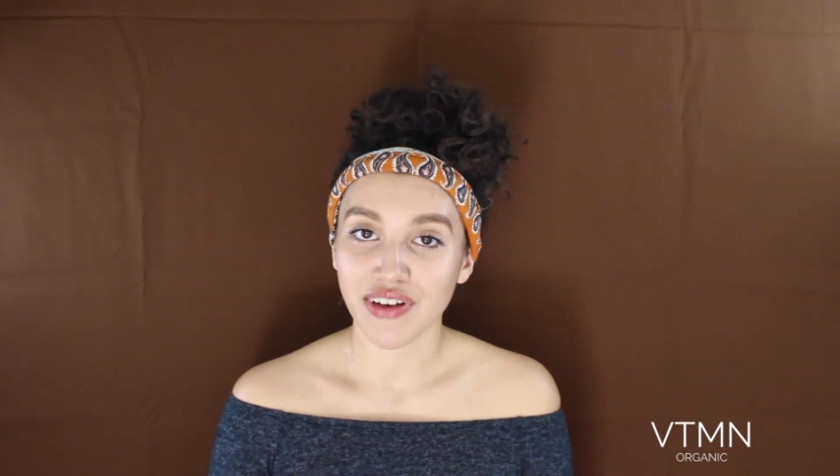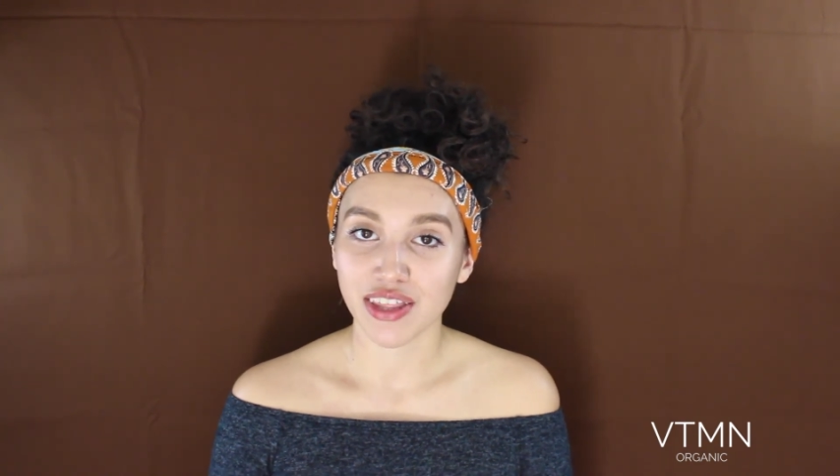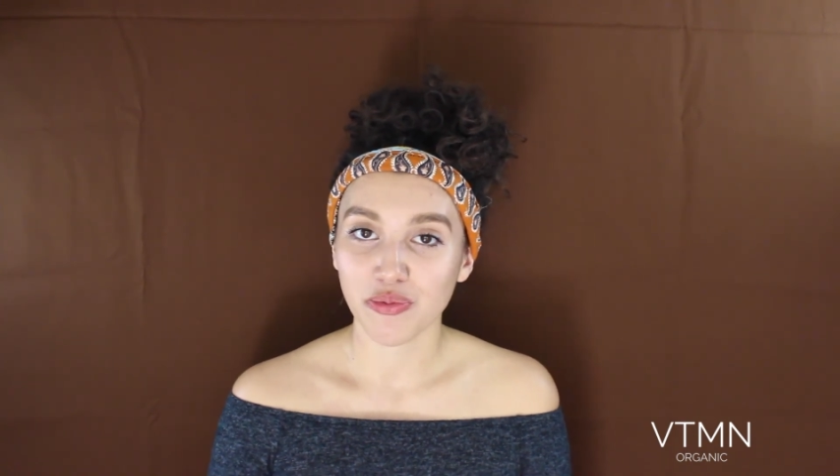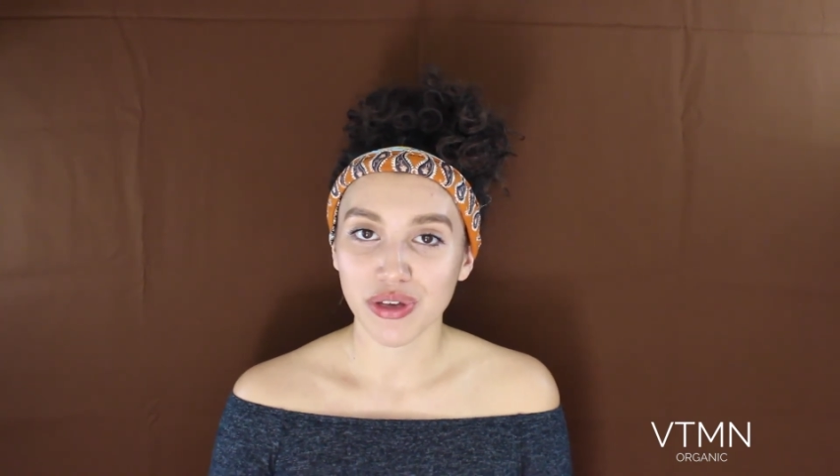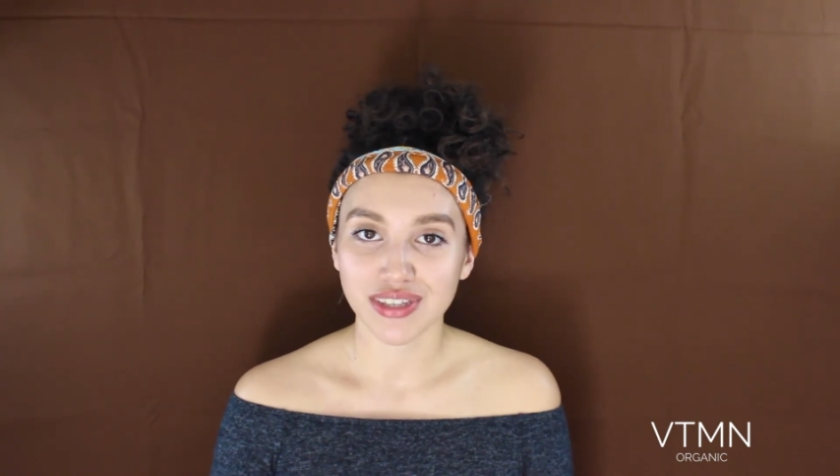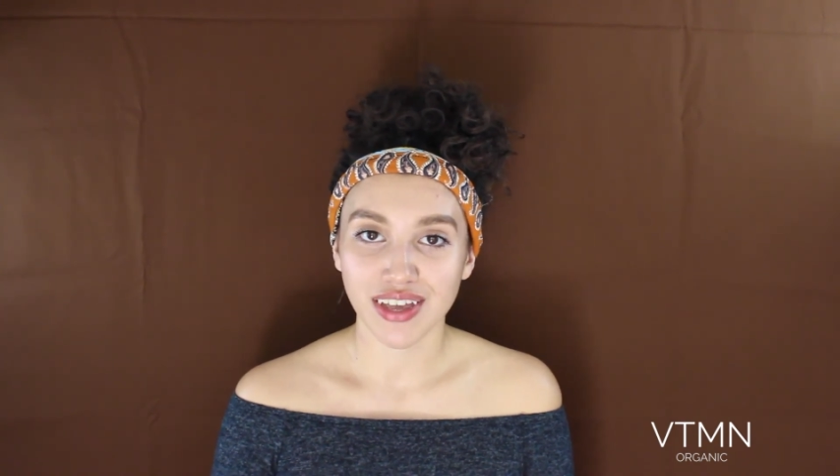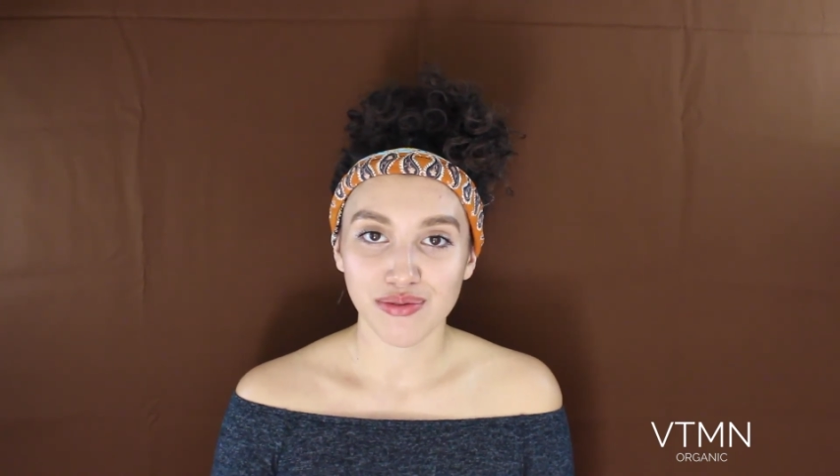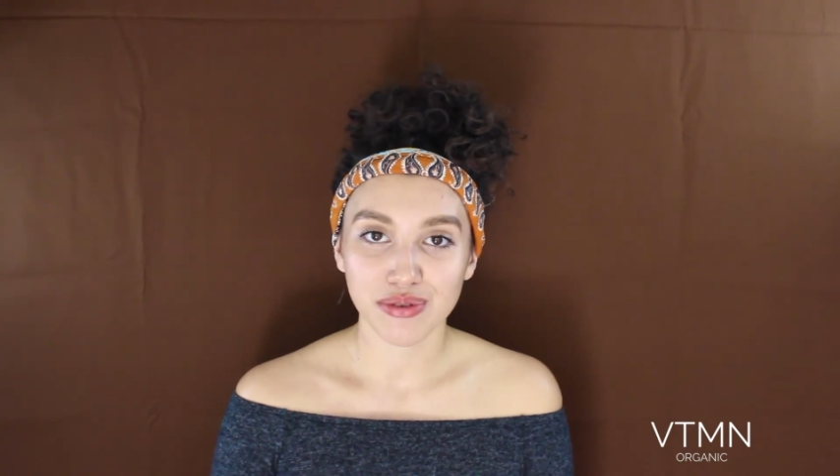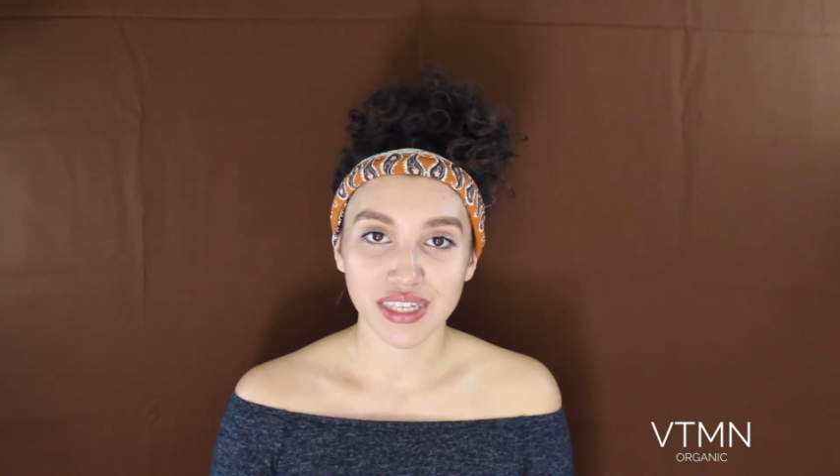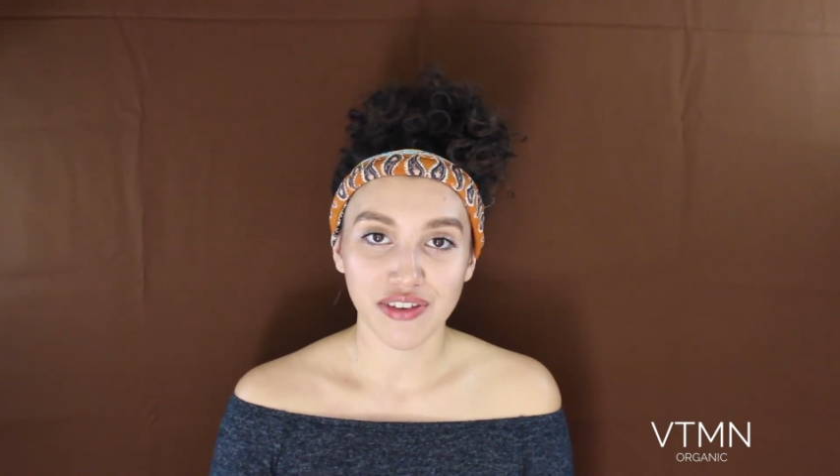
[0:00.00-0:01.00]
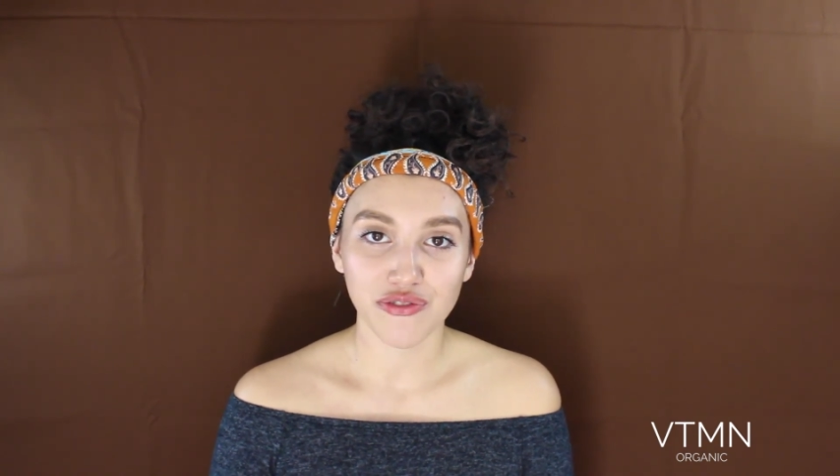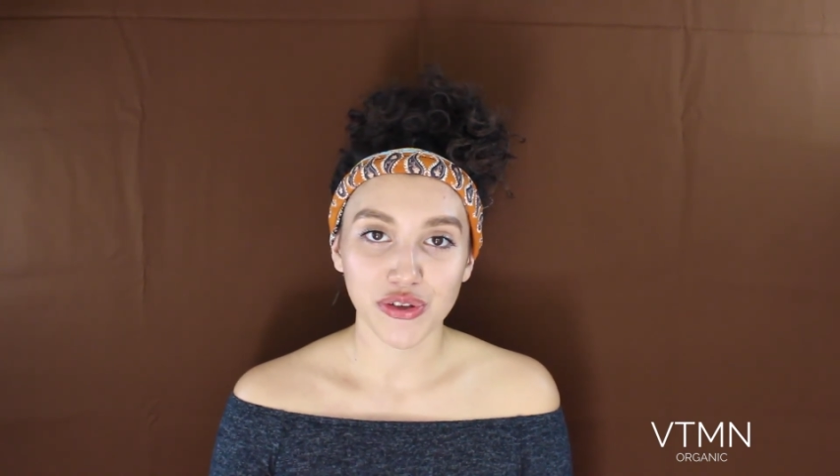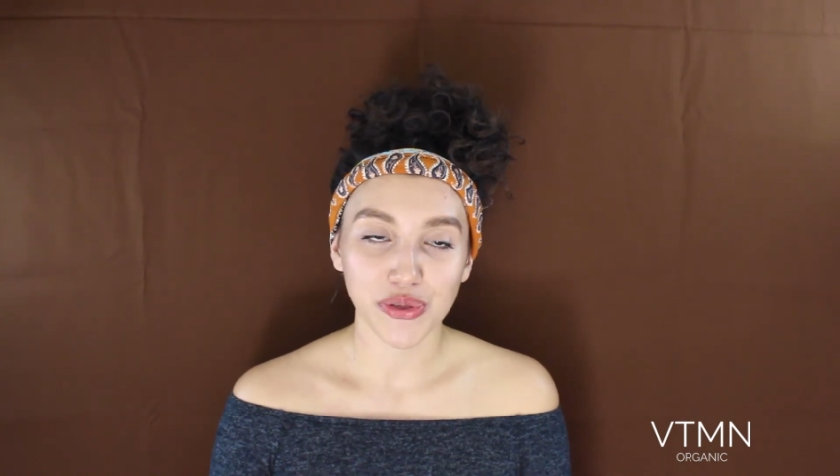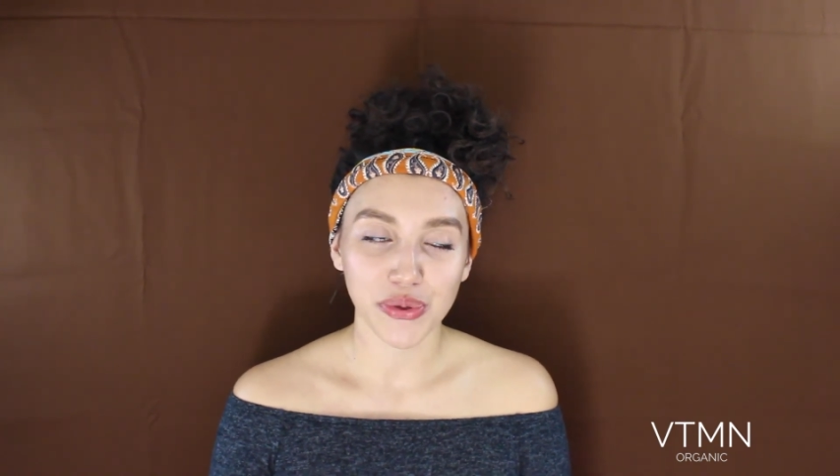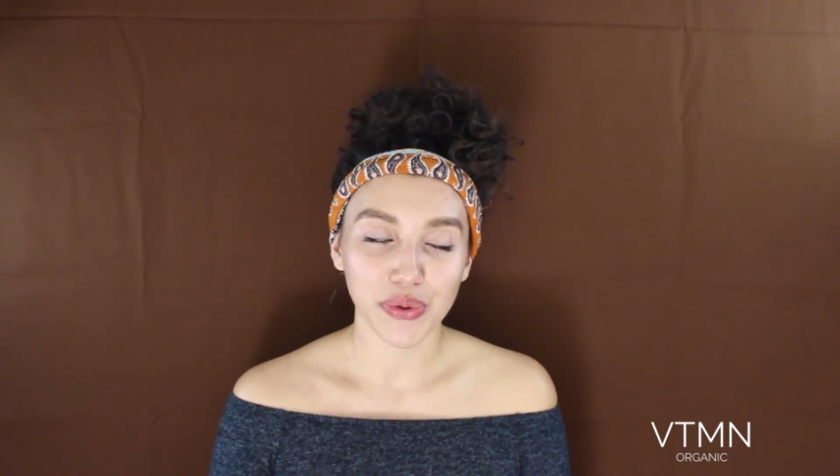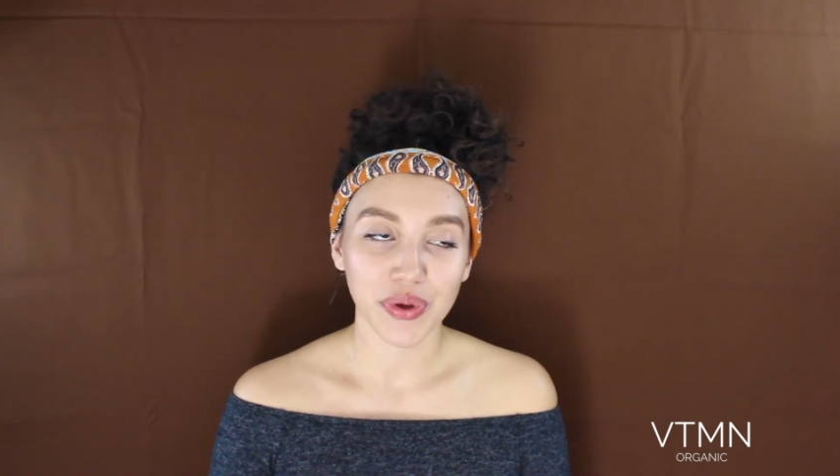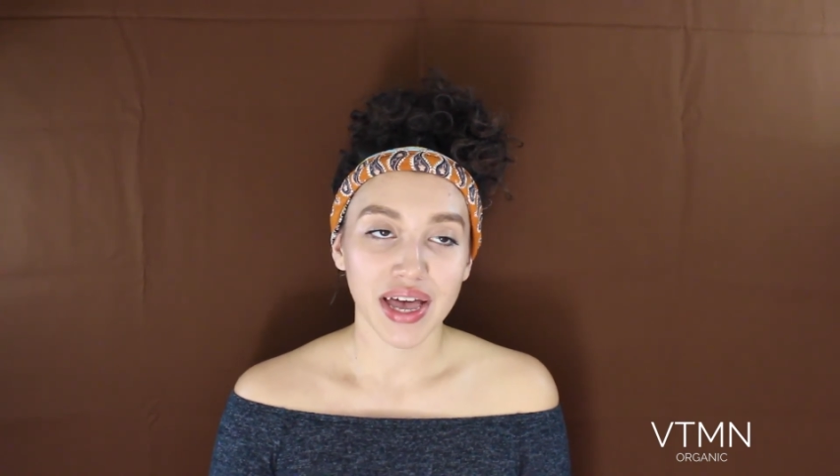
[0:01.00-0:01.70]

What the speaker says: find the best skin routine for you.